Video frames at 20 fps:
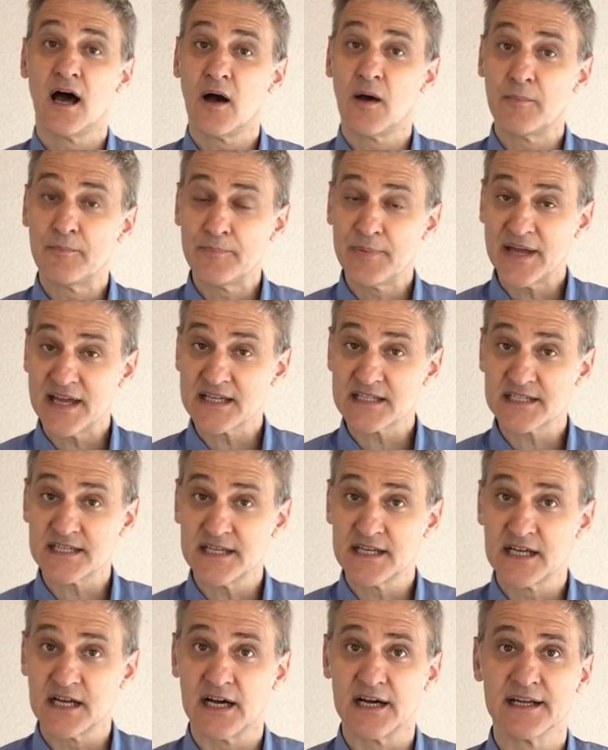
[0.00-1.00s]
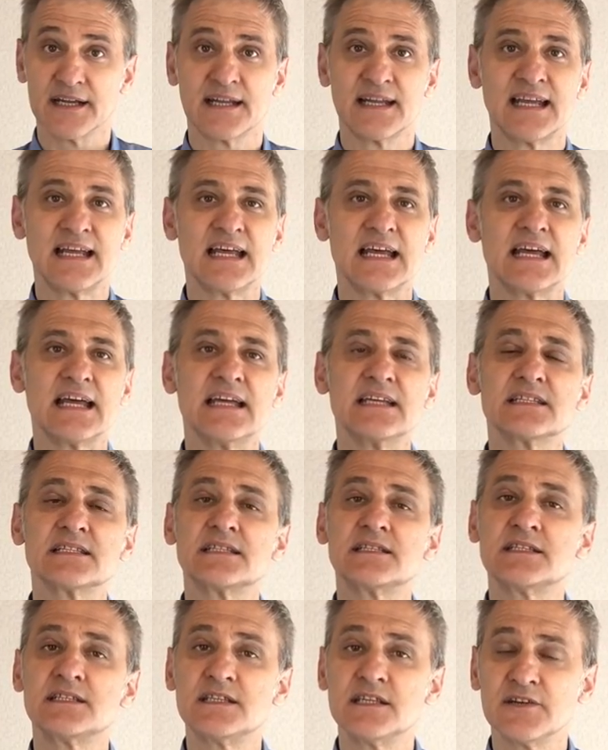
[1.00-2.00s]
A pixie cut
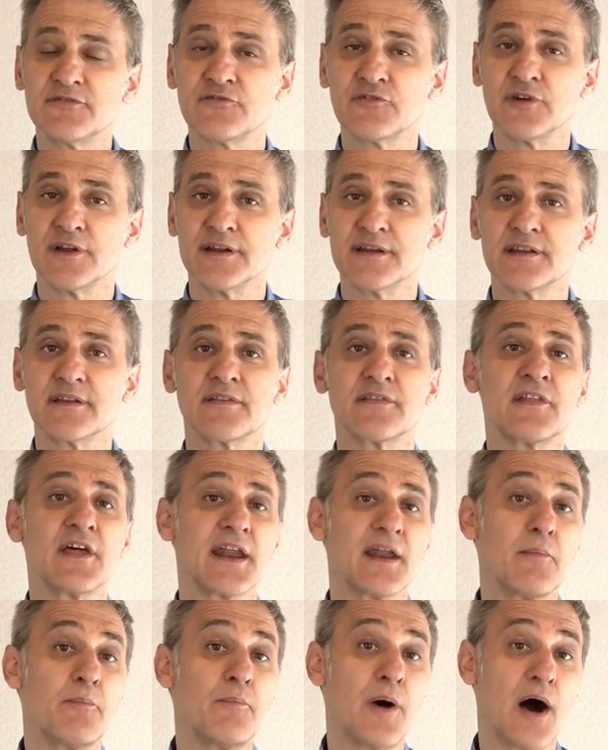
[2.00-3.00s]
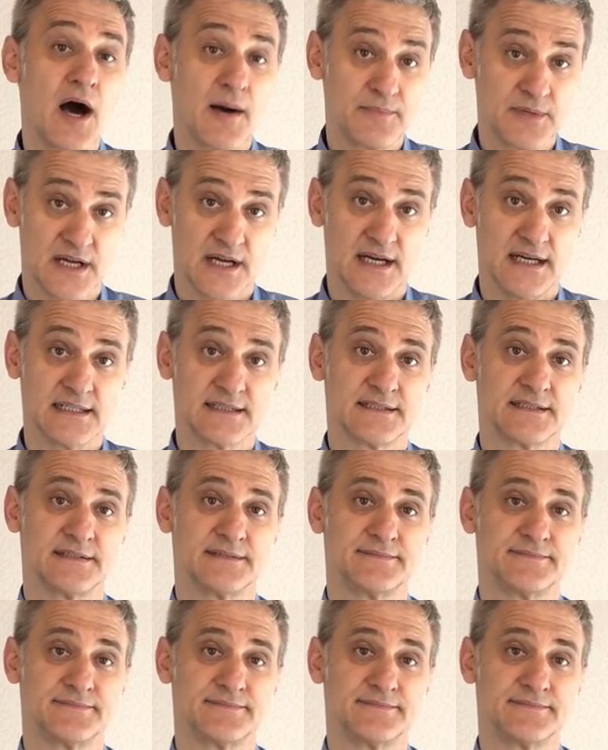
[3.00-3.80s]
is different than a bob cut.